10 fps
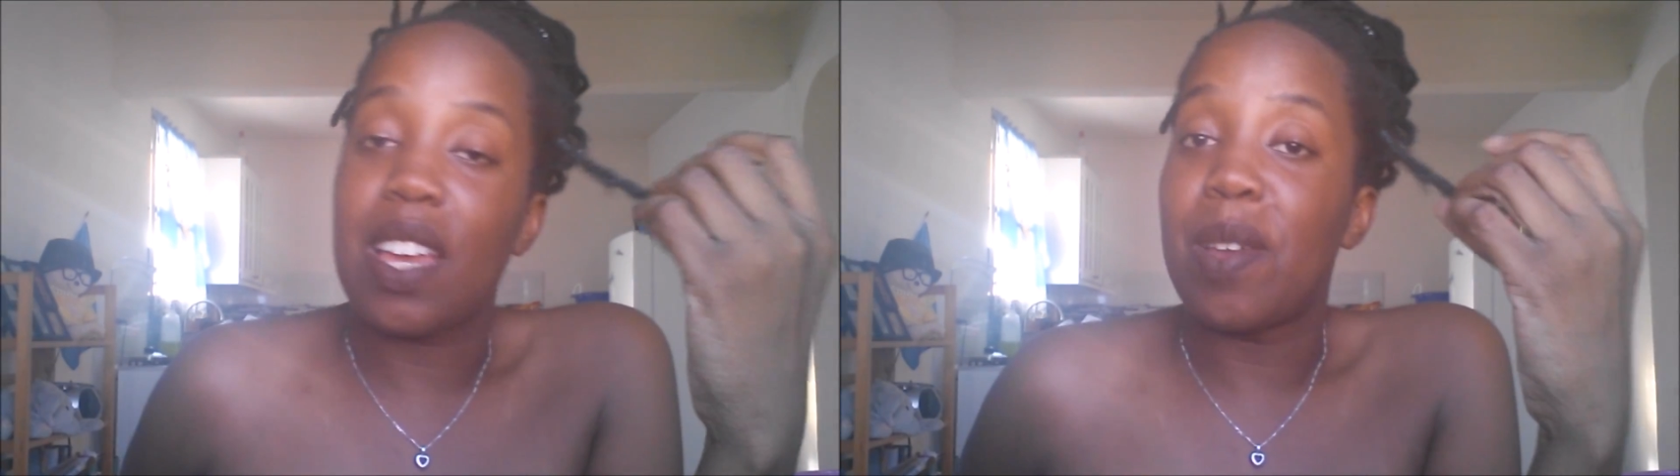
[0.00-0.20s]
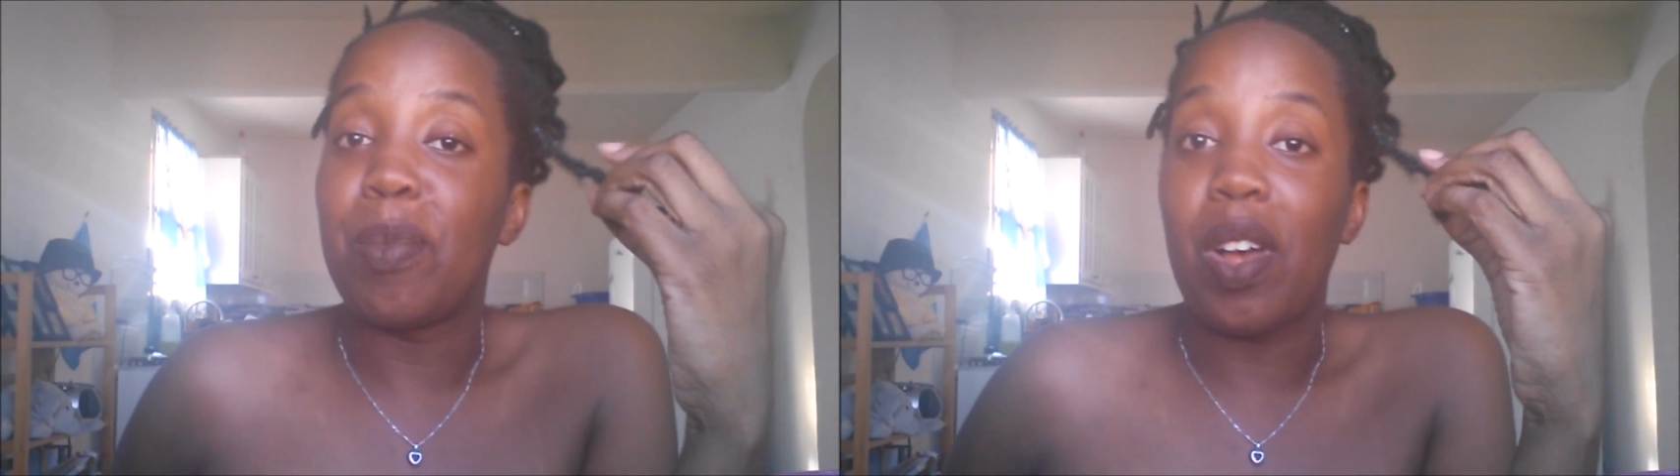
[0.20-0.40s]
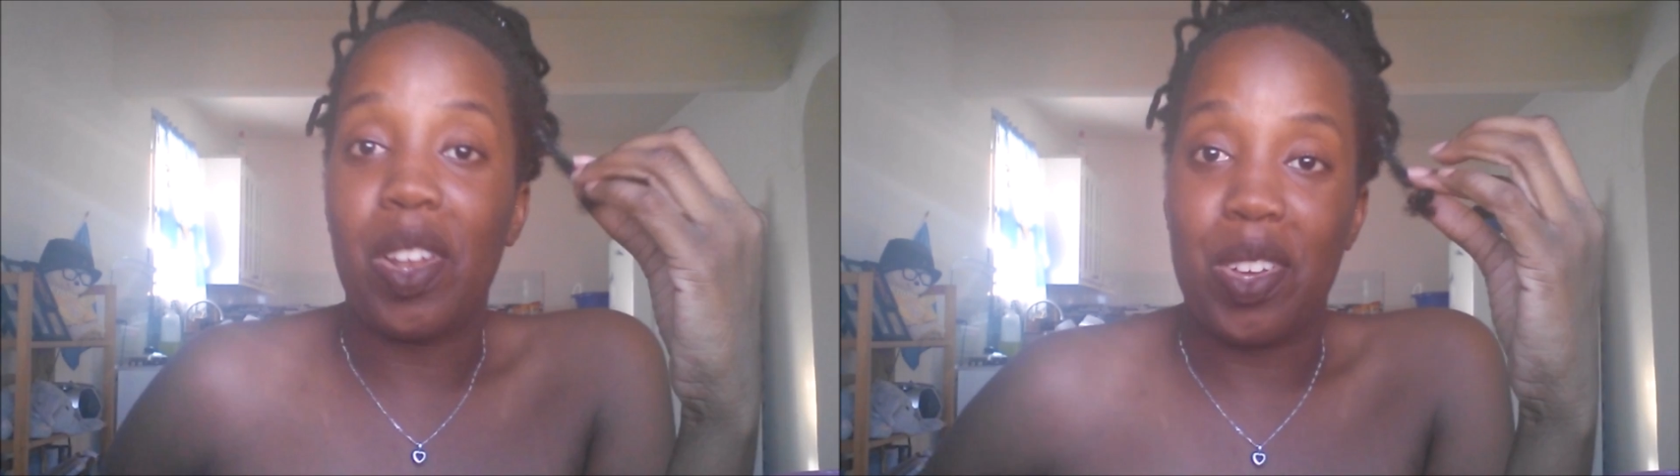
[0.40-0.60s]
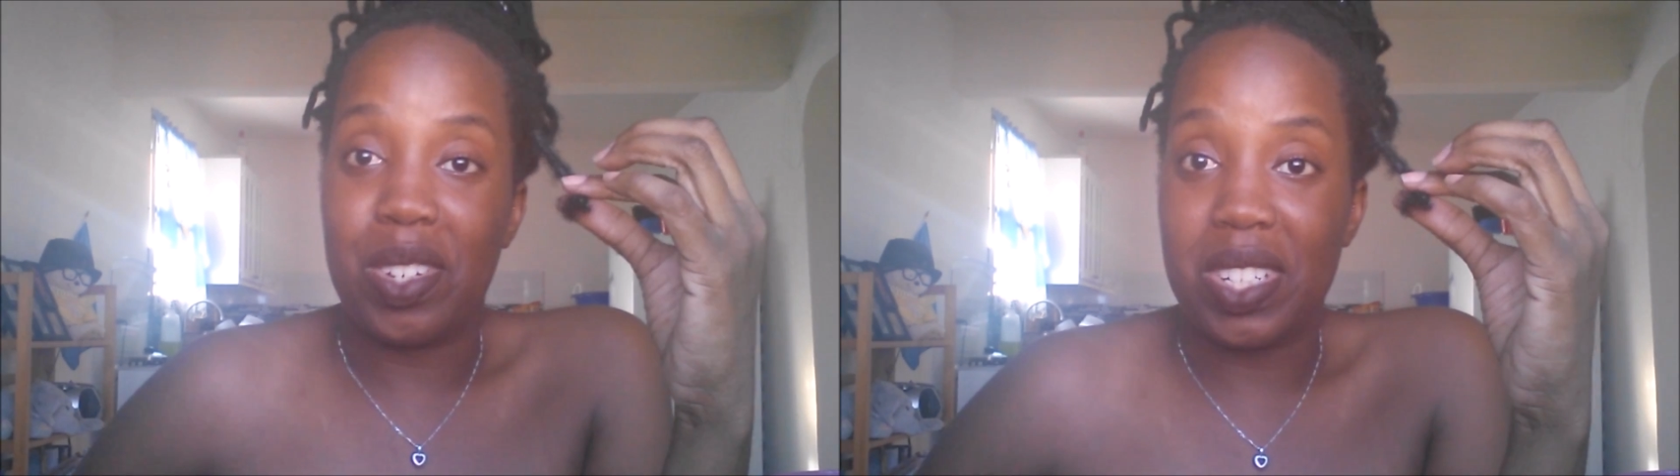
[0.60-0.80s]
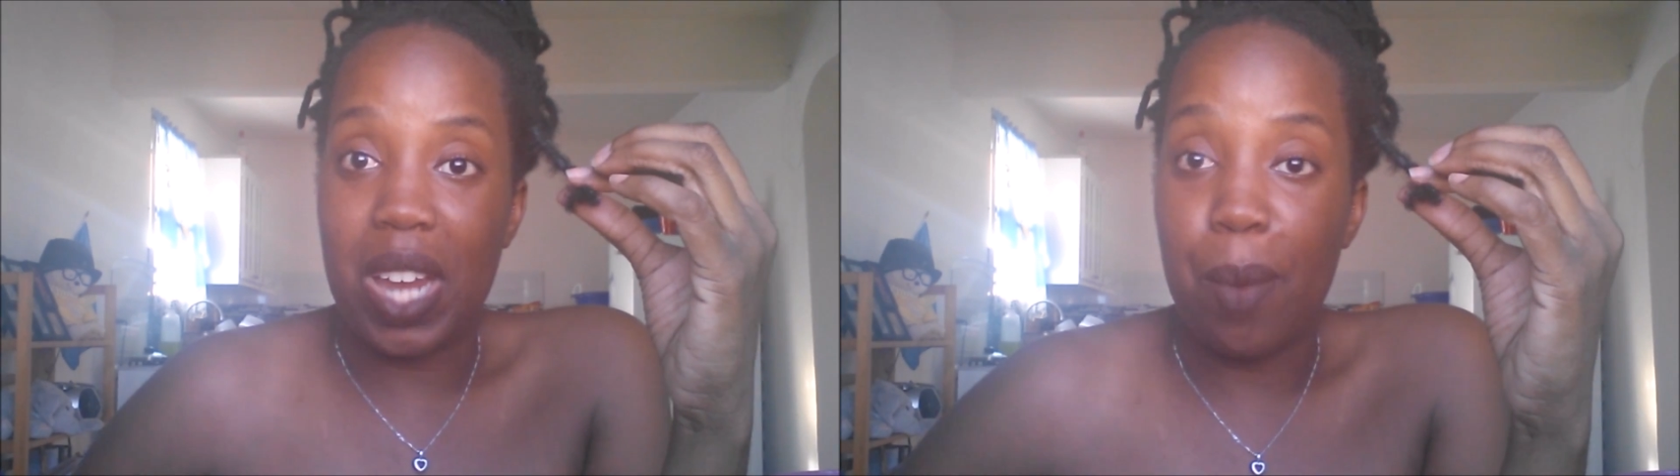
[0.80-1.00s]
I am not
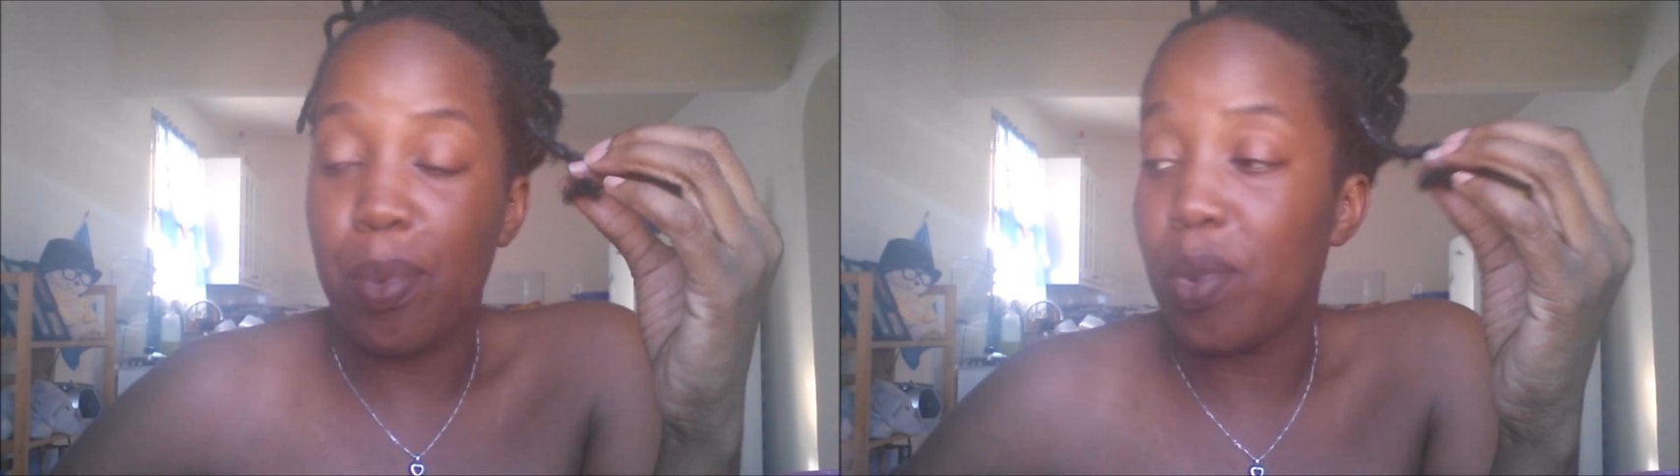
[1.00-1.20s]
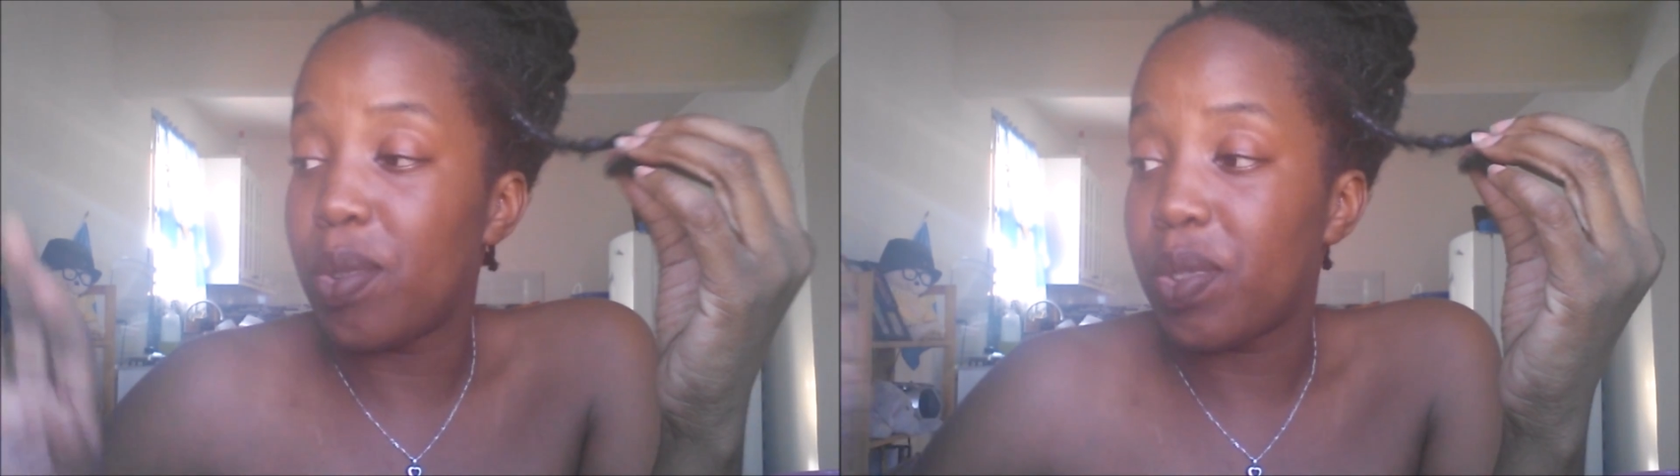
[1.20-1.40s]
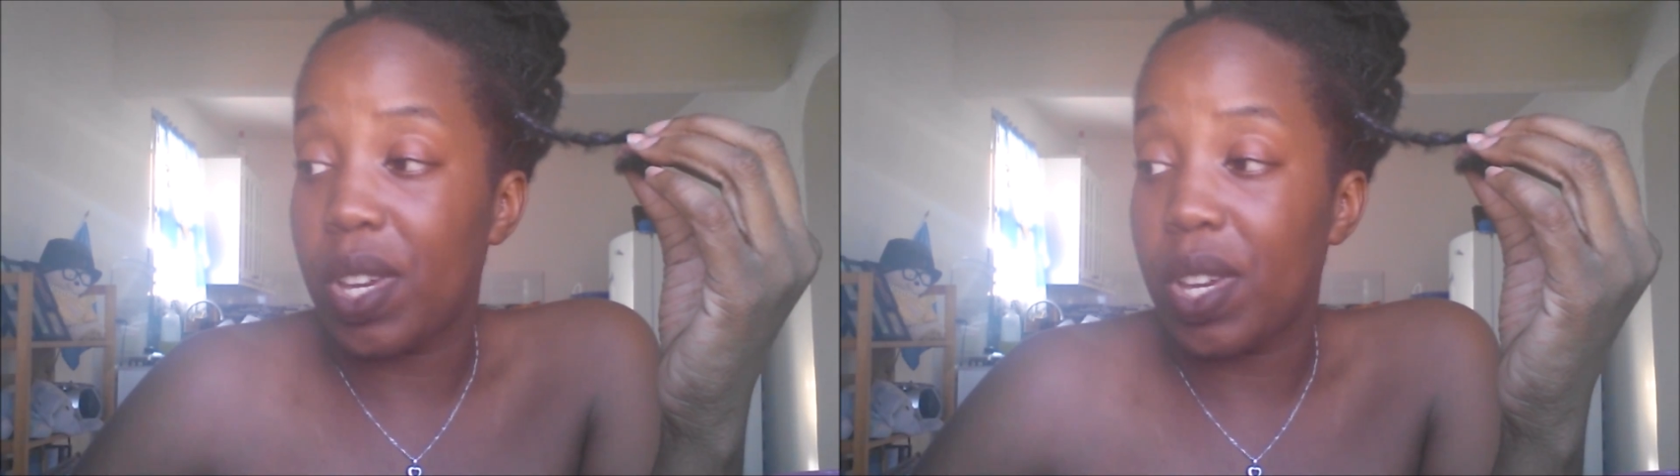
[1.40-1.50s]
loyal to shampoo,